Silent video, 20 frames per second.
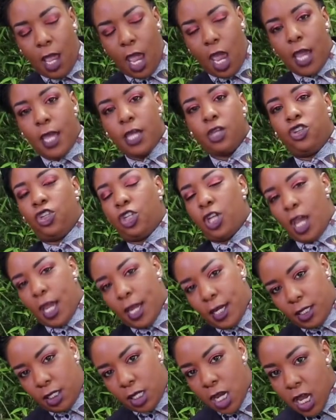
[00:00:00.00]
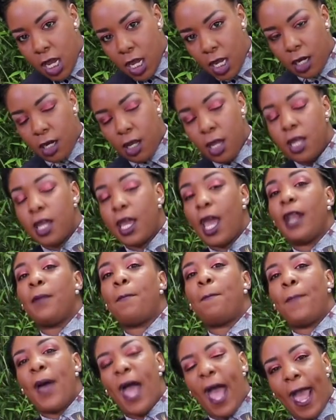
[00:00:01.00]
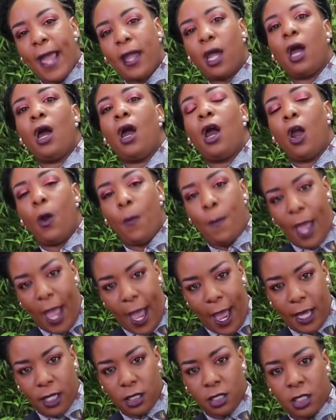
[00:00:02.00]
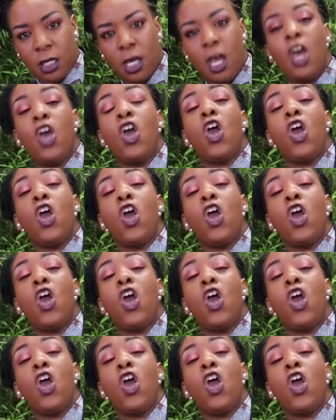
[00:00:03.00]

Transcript: aged 18 can pack her bags,